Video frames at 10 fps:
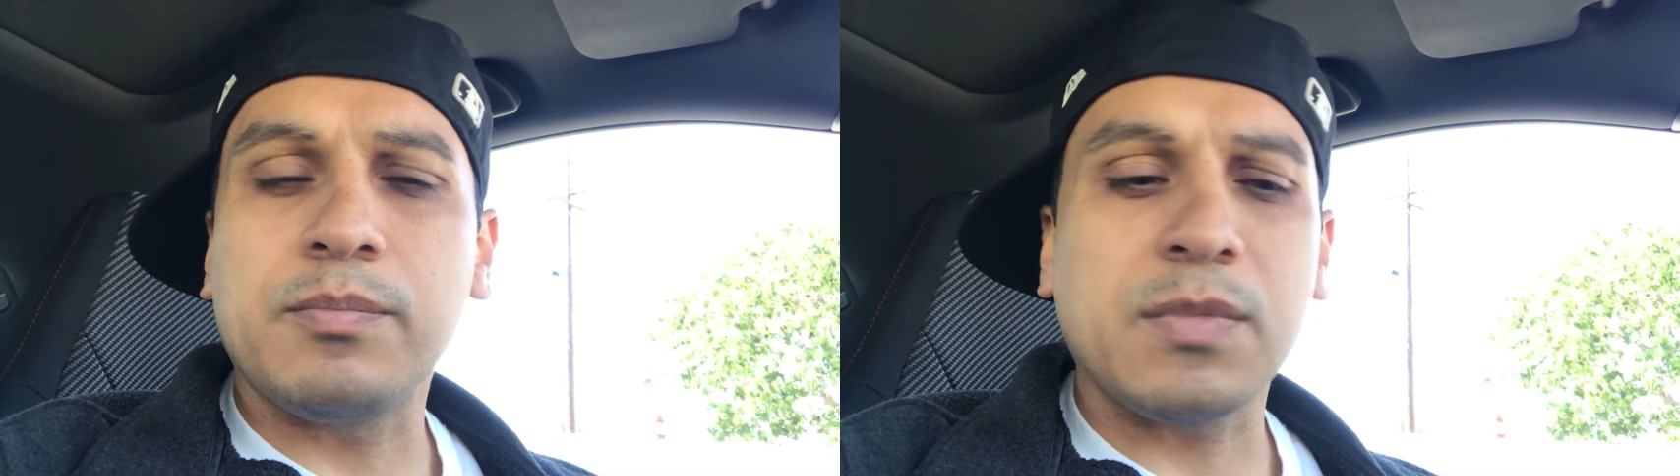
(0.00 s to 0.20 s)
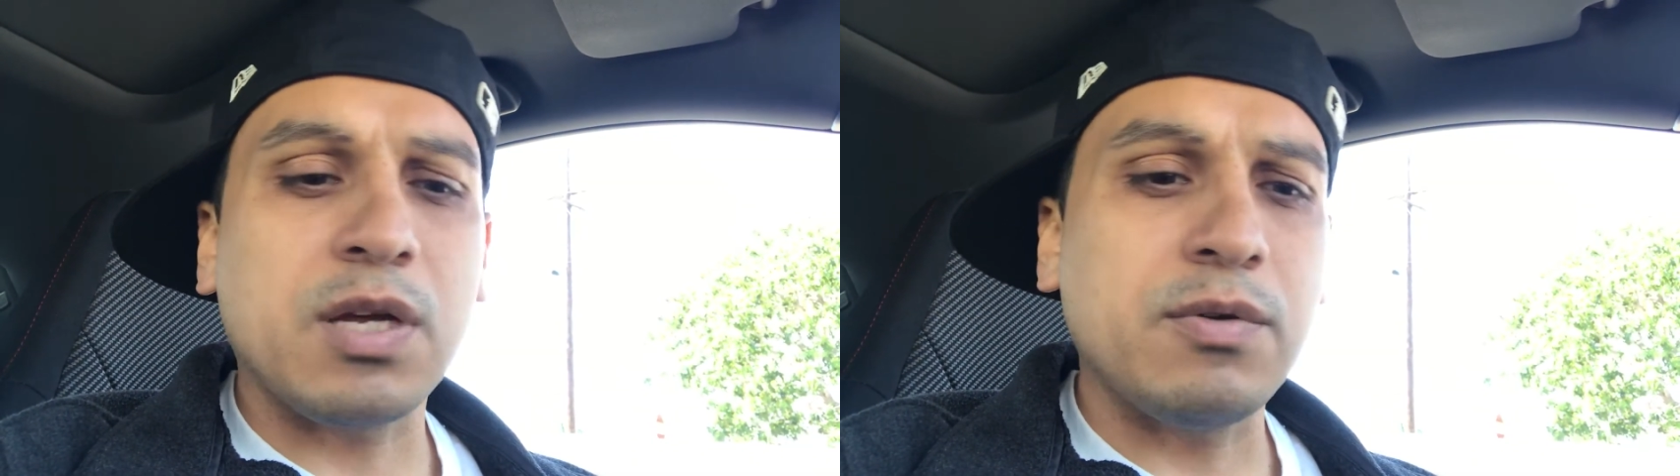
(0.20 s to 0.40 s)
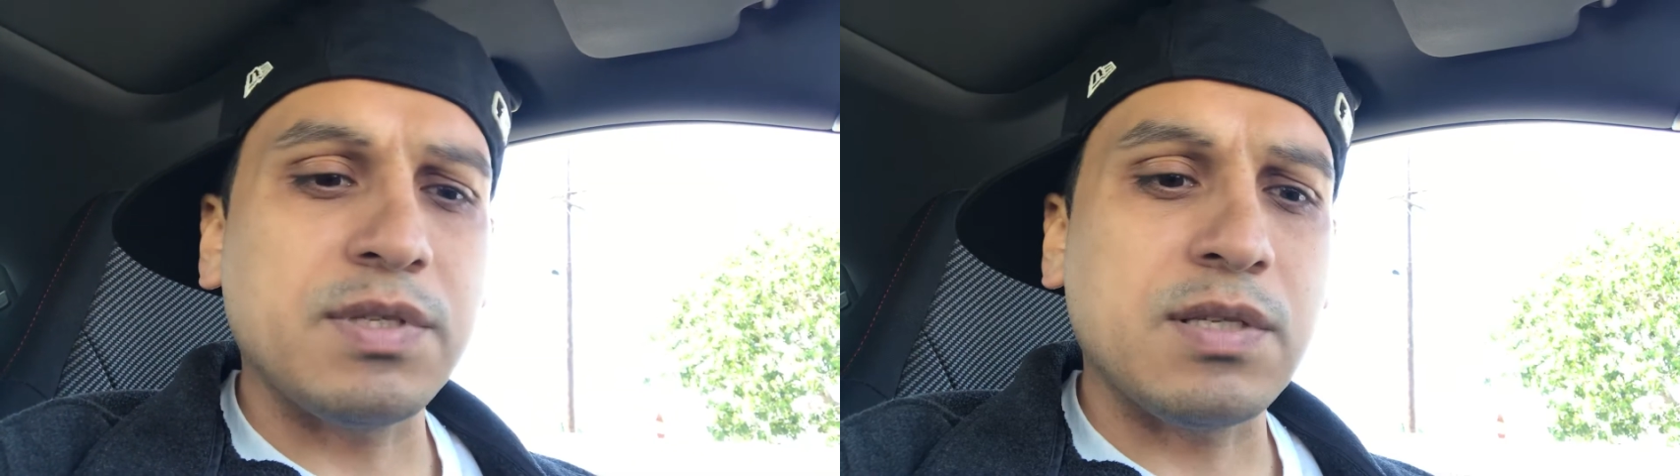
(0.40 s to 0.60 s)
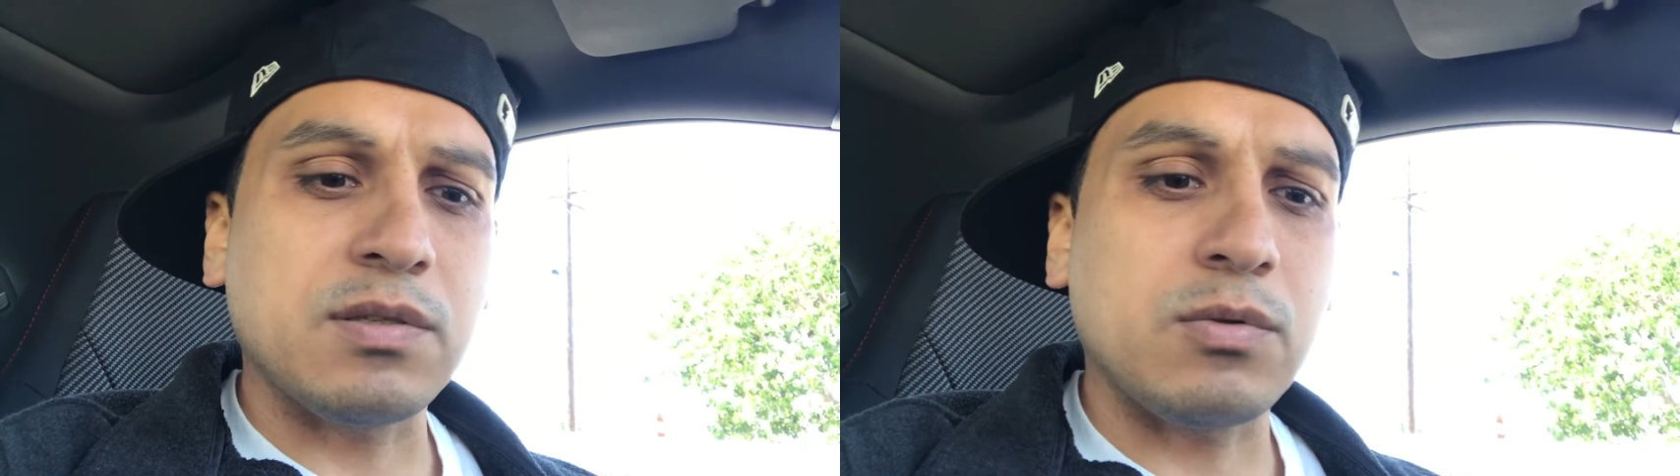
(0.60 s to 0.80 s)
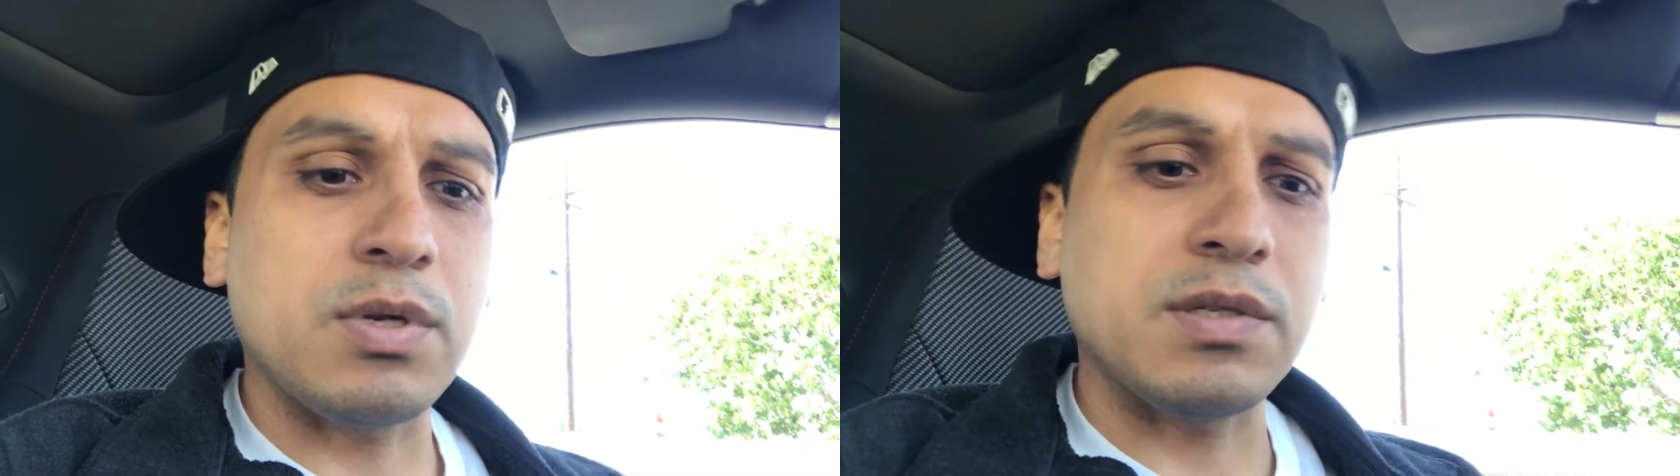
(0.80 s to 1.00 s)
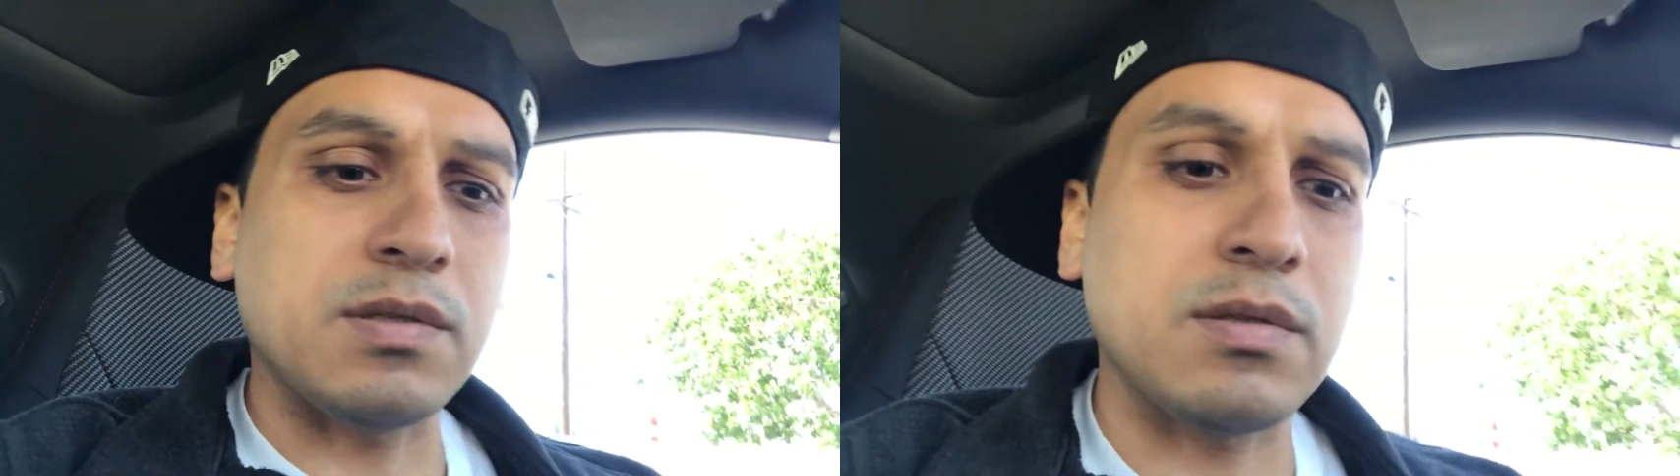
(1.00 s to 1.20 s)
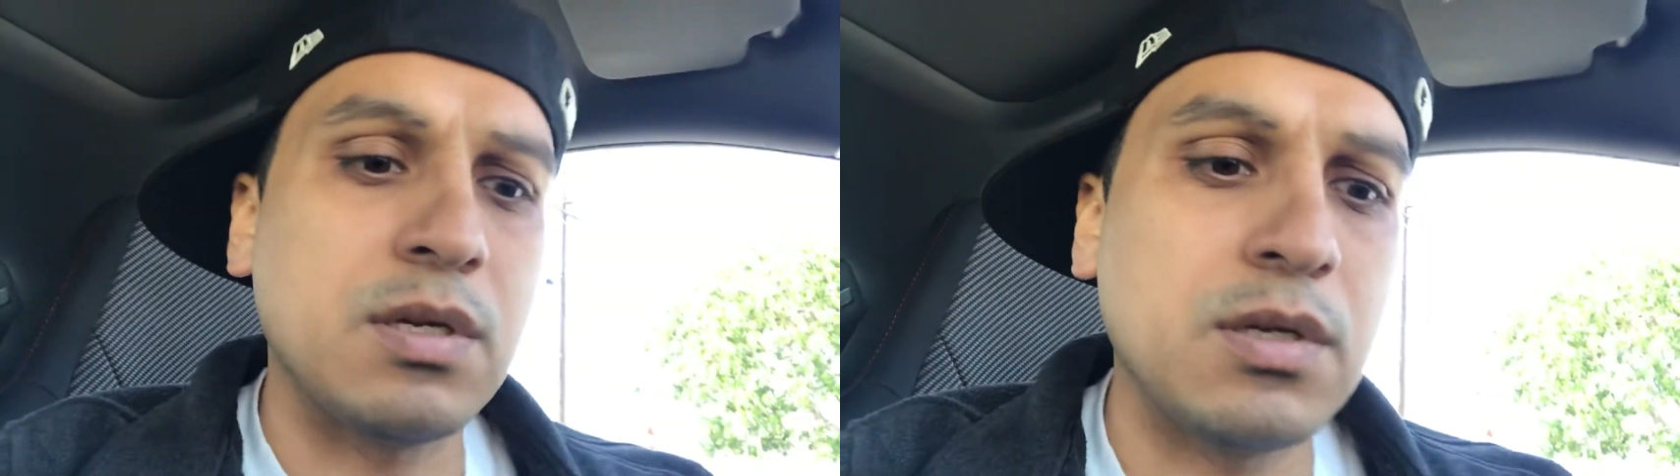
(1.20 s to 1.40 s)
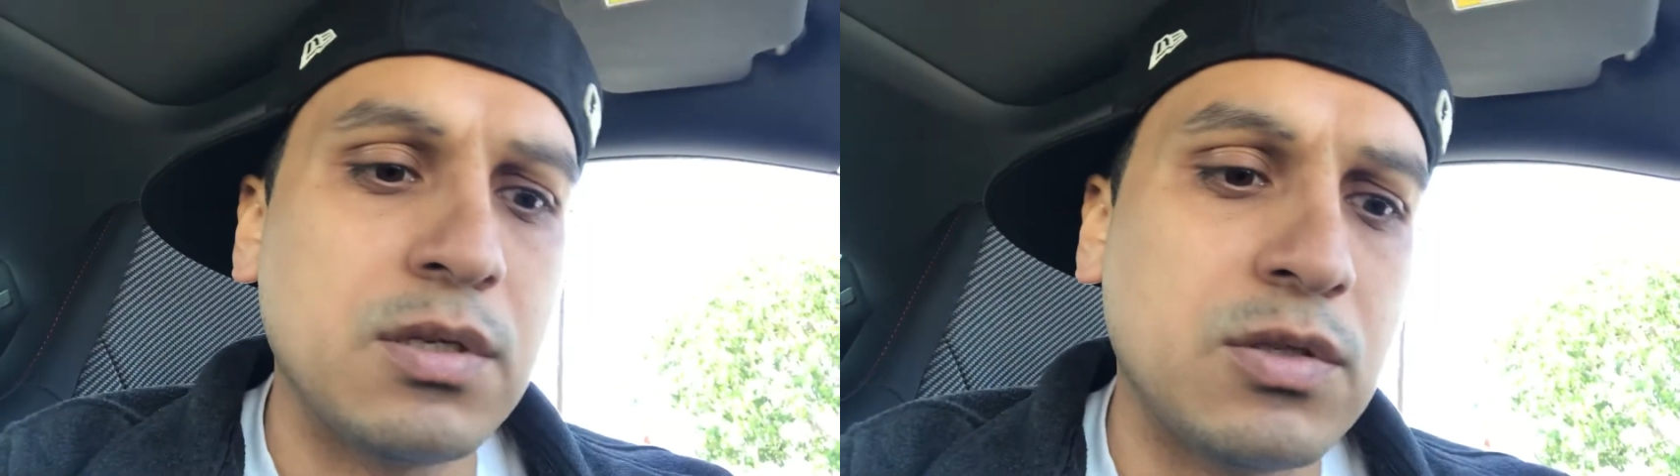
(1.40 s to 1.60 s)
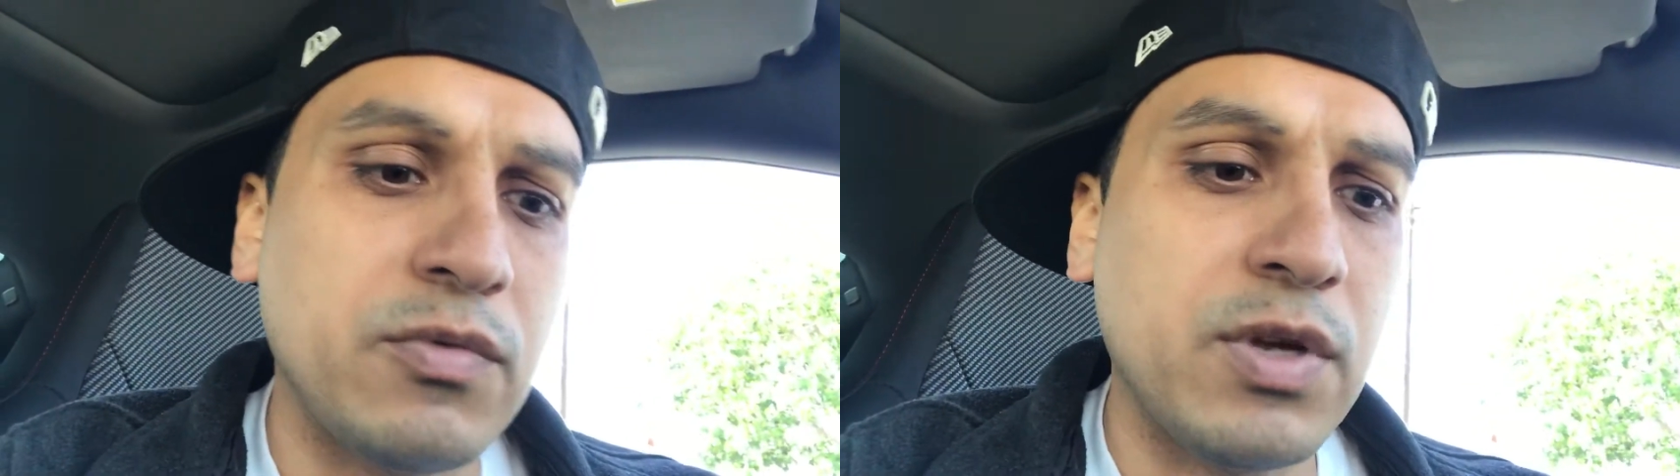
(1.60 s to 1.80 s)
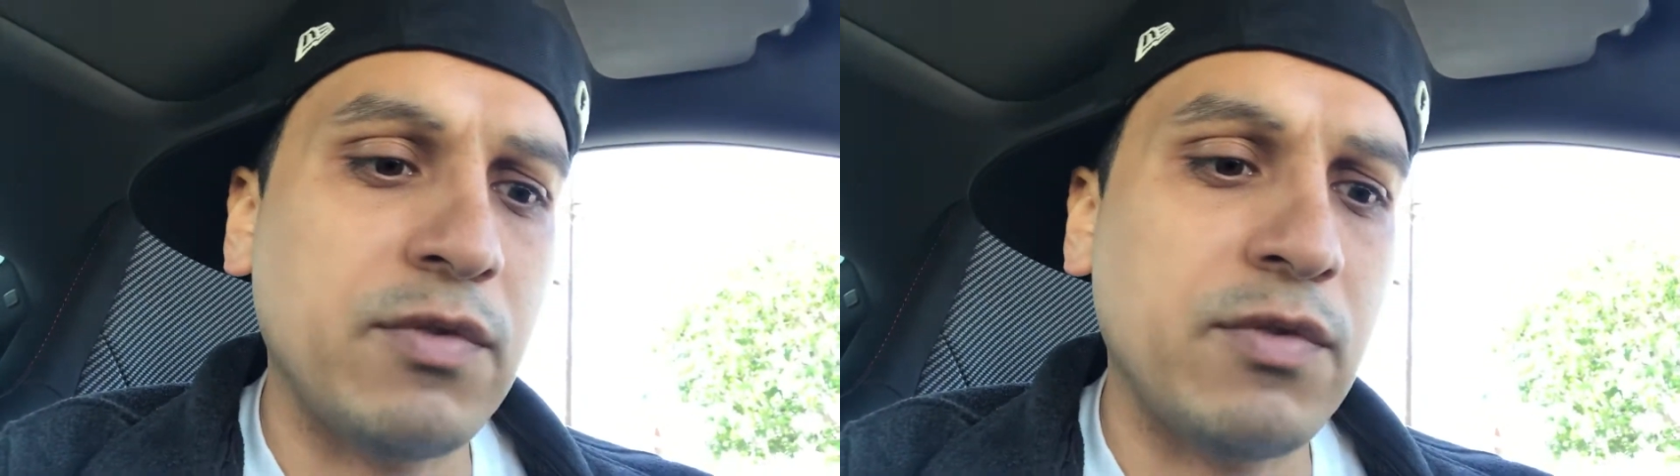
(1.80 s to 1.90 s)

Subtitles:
I always answer questions. So if you